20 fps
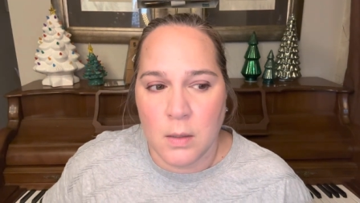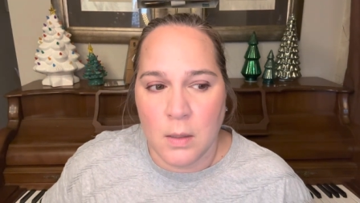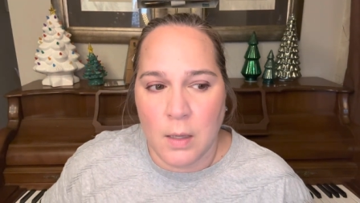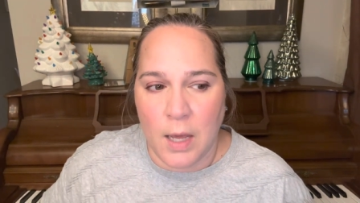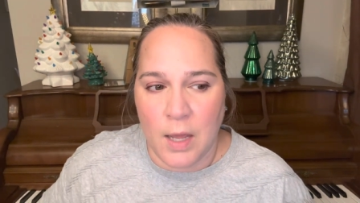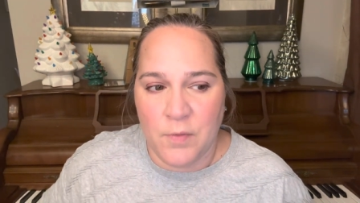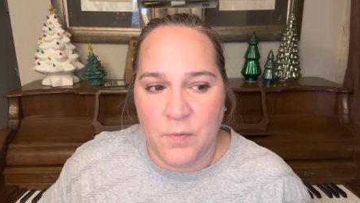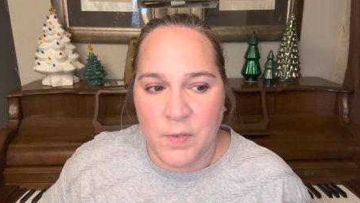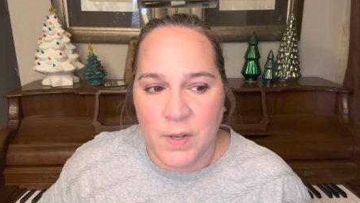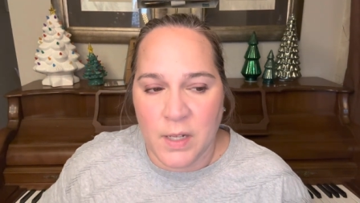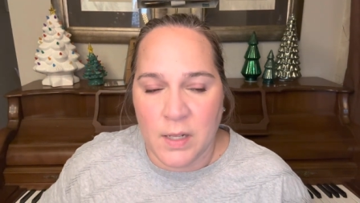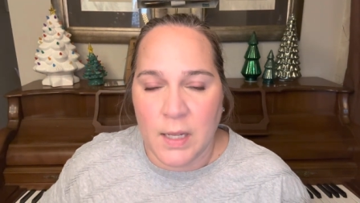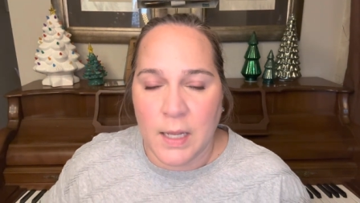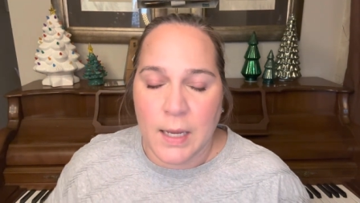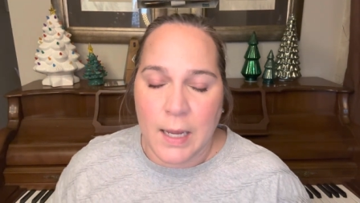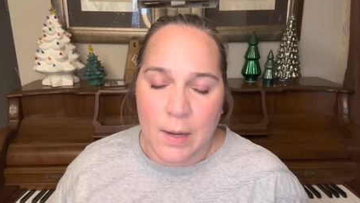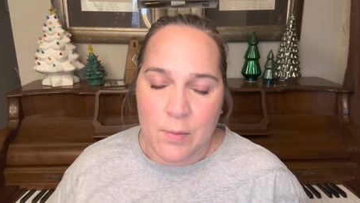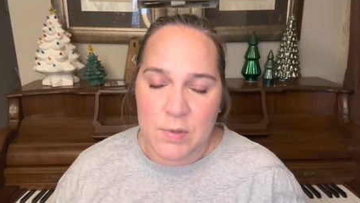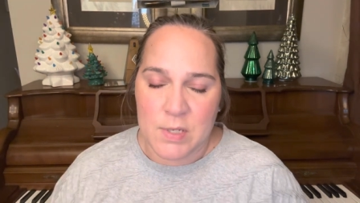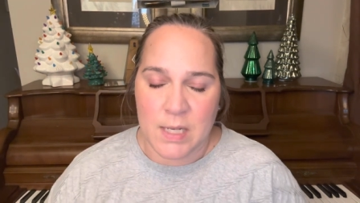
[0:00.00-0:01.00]
I feel
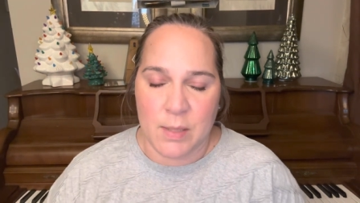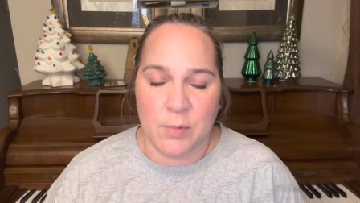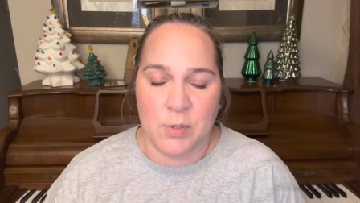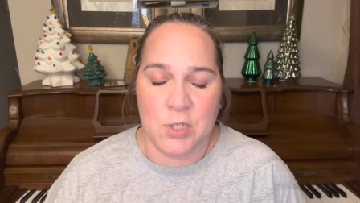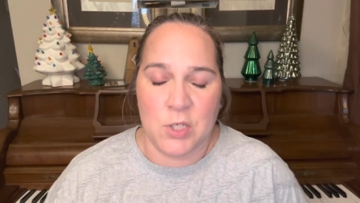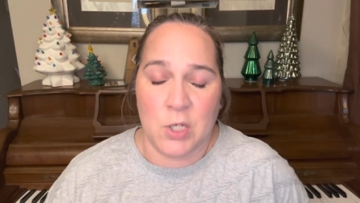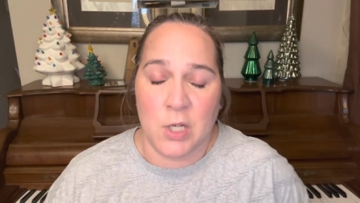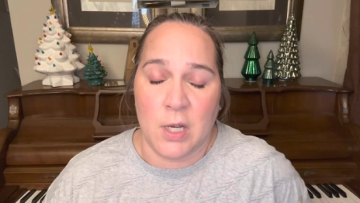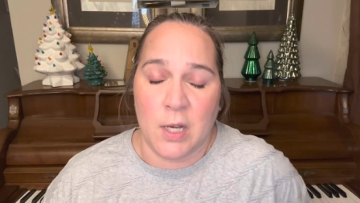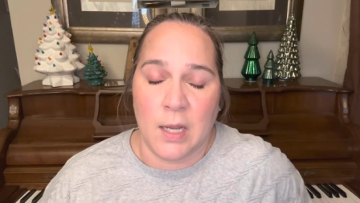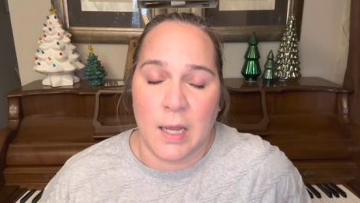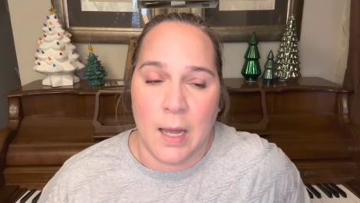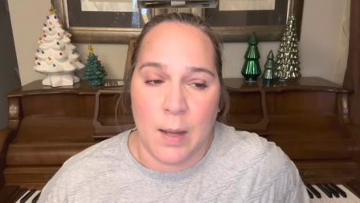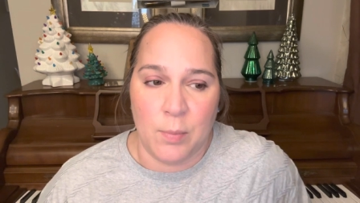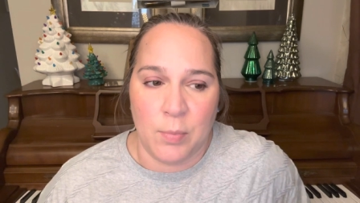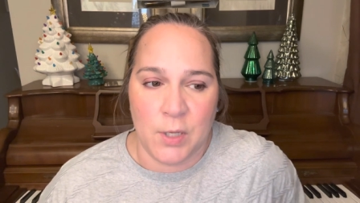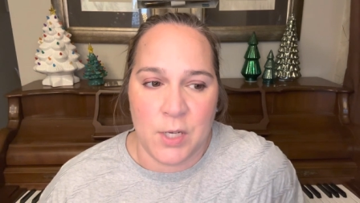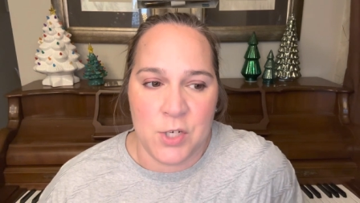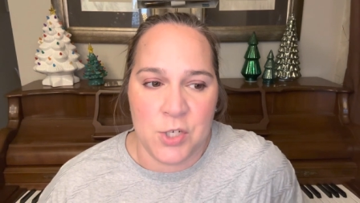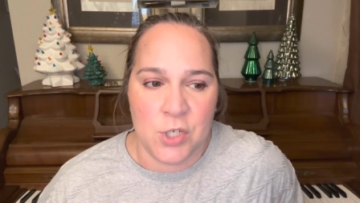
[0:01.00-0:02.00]
like I was able to
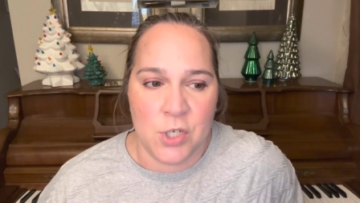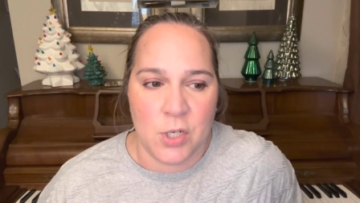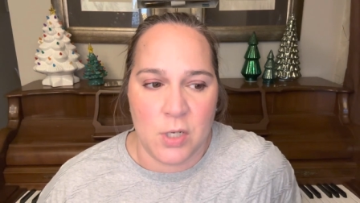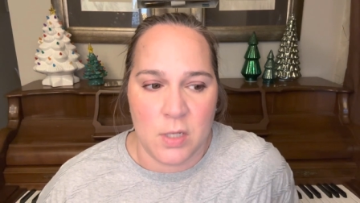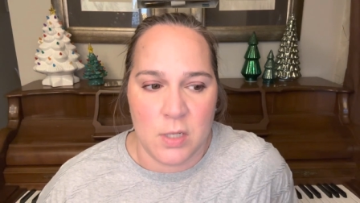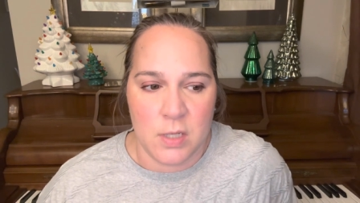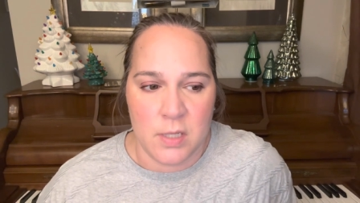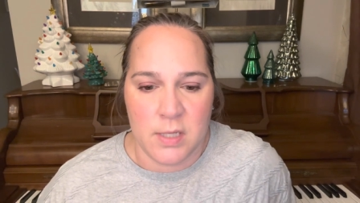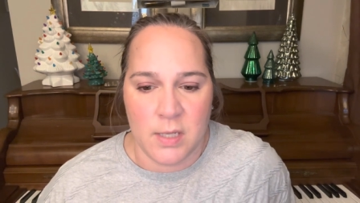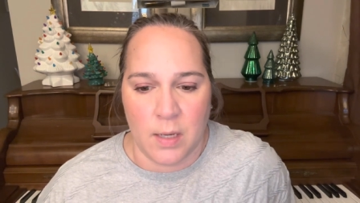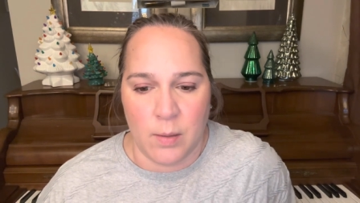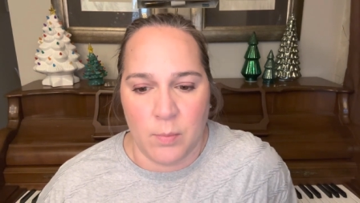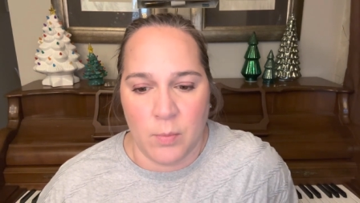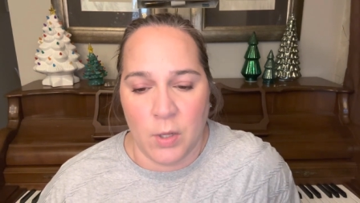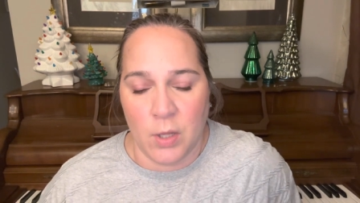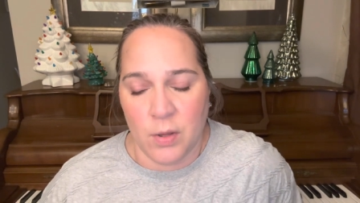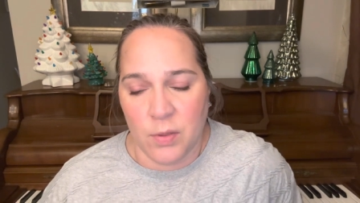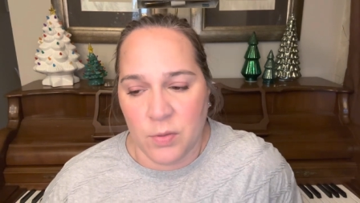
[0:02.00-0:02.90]
accomplish some